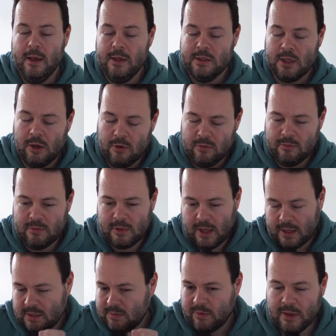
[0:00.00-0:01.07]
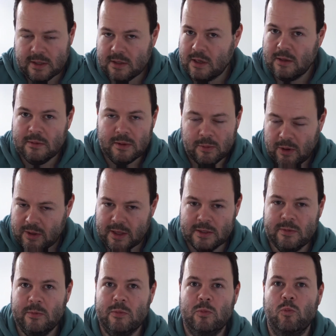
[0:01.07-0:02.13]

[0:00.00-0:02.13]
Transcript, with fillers: So there's things like, there's